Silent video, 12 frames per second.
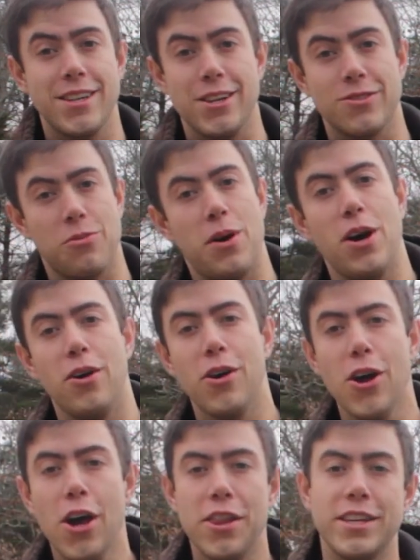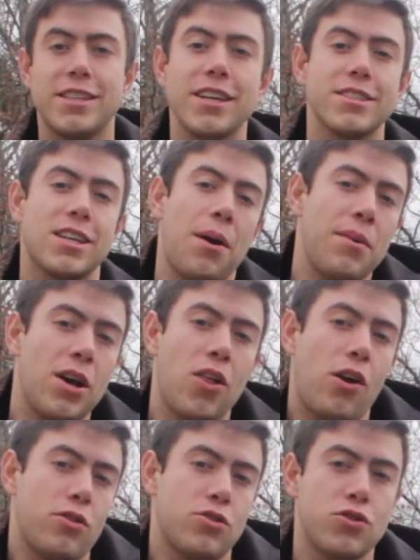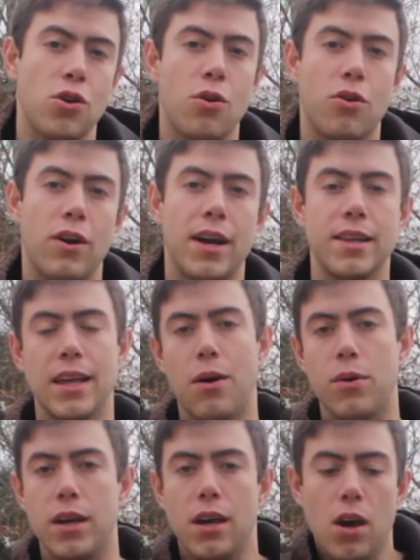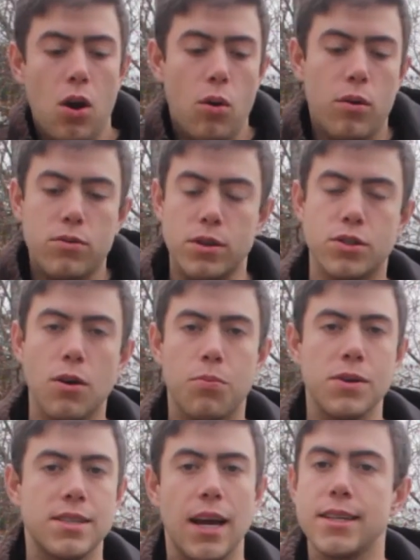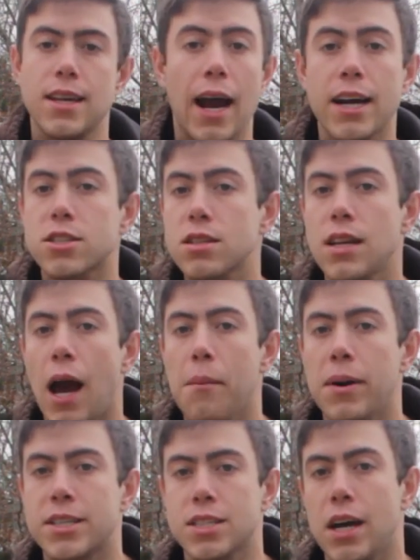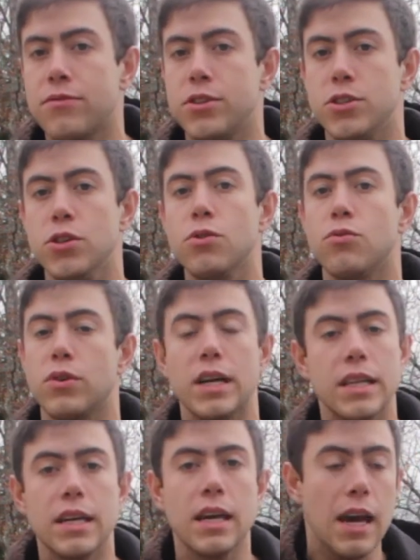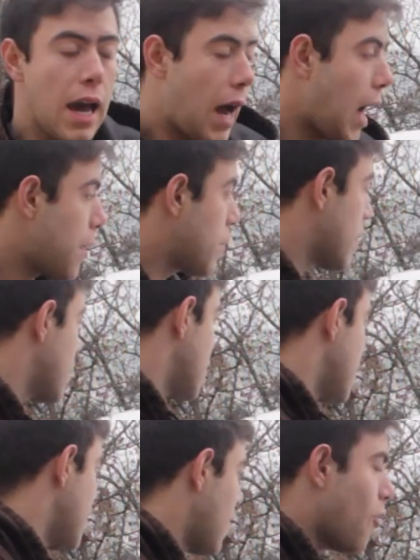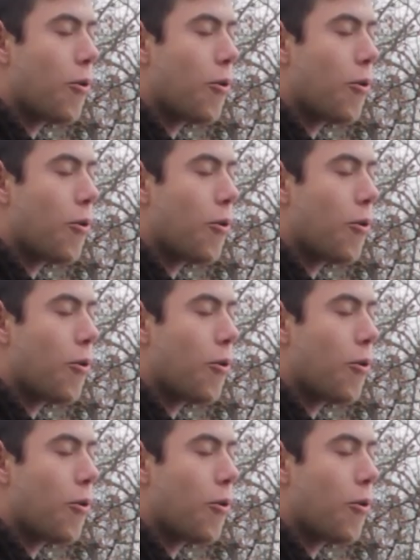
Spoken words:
as well. This thing is coming along so great that we're so pleased. There's actually not much left to do, really. I mean, who